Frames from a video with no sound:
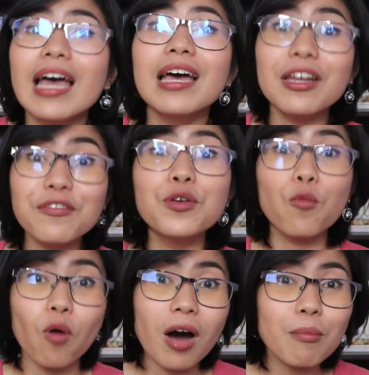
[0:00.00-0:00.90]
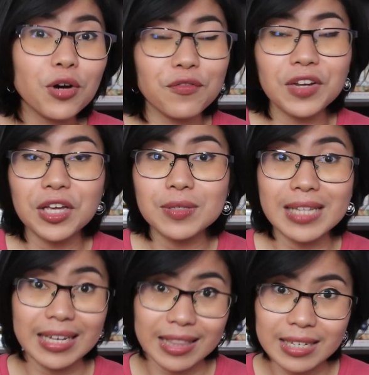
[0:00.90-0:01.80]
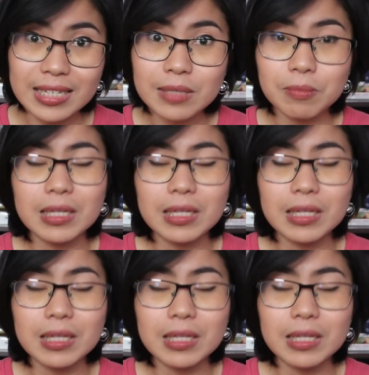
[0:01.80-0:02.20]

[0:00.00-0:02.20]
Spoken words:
And if you want more videos like this,